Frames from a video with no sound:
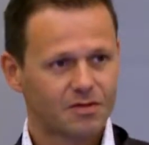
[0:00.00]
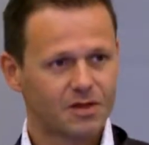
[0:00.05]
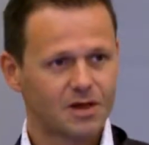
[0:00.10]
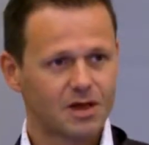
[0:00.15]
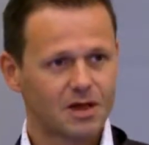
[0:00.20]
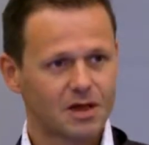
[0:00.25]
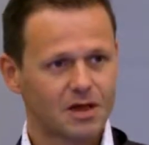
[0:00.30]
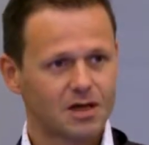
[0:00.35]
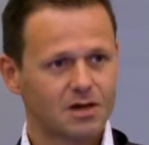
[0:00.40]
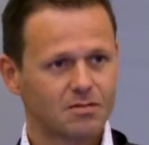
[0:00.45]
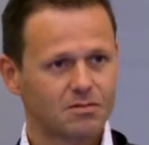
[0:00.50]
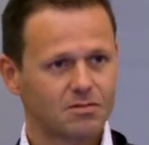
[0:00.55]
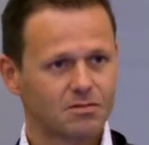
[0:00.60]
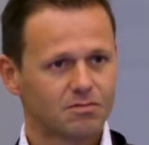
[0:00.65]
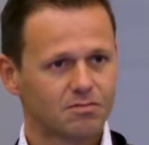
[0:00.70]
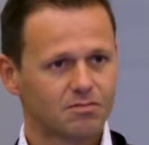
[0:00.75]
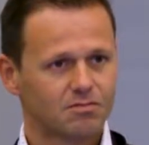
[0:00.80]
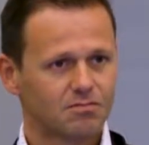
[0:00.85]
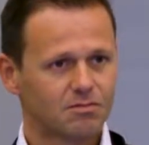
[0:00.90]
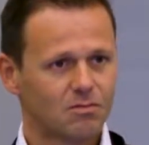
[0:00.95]
the
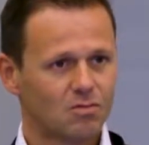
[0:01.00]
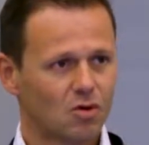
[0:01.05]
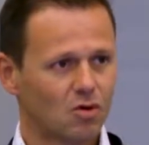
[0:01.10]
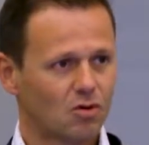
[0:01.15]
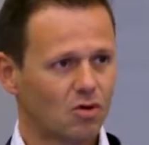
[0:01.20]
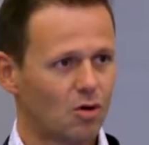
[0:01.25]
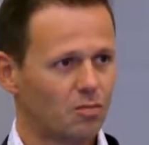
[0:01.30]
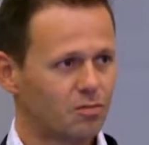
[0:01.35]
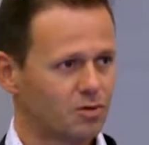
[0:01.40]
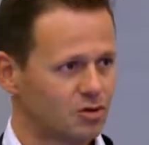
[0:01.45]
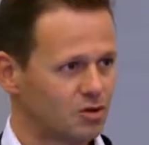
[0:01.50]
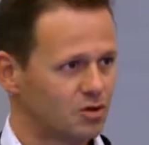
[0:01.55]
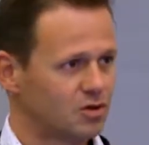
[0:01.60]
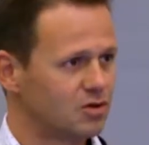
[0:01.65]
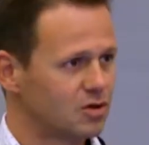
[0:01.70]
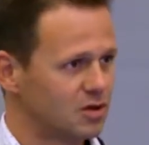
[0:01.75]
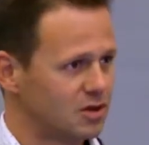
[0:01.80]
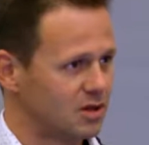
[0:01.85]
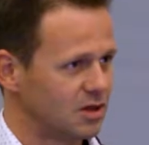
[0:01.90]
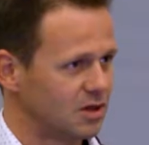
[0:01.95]

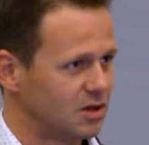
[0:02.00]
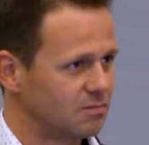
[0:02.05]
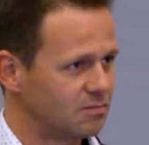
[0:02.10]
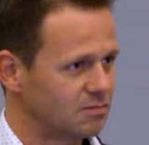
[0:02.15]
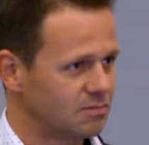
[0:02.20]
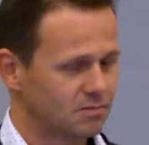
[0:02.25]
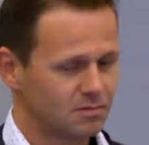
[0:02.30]
opportunity